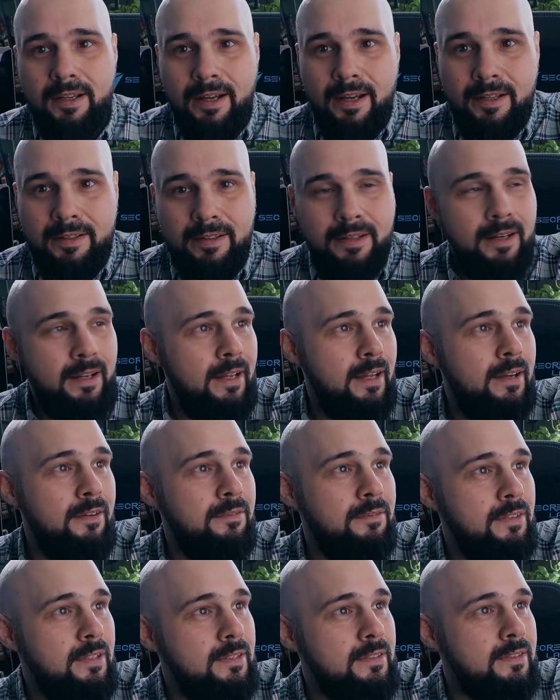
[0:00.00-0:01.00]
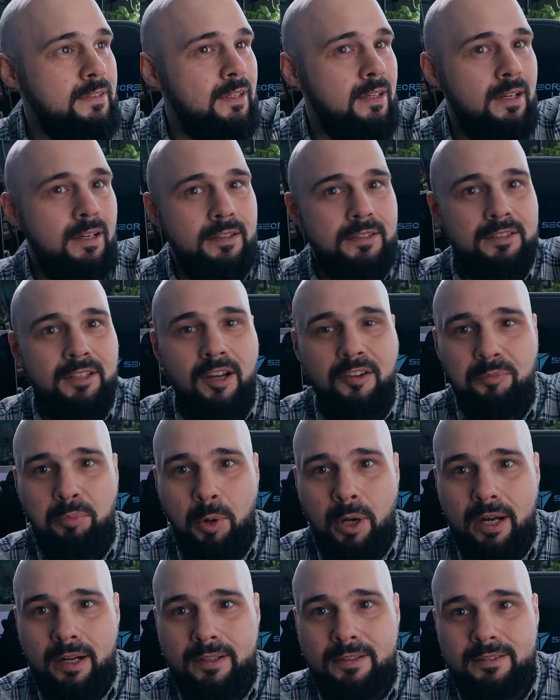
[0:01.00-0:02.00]
and then I have this
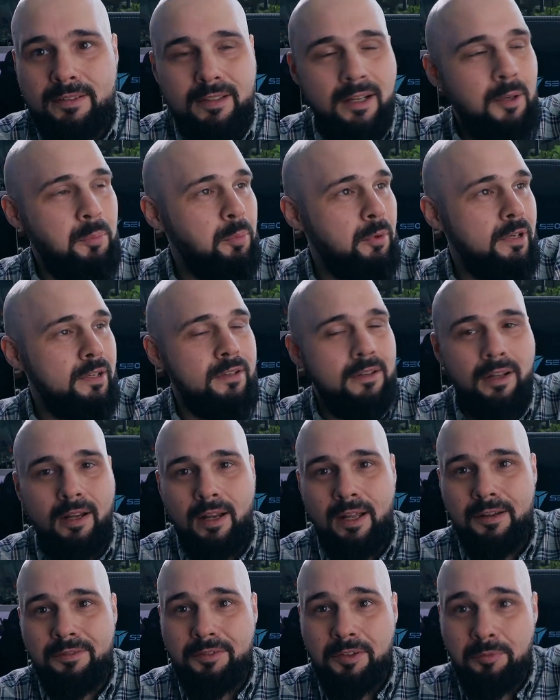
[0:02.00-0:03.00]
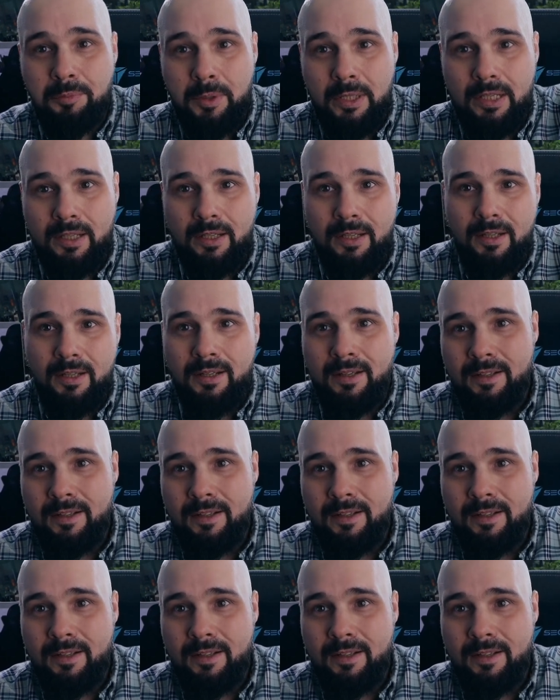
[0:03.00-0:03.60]
softbox up and to the left of me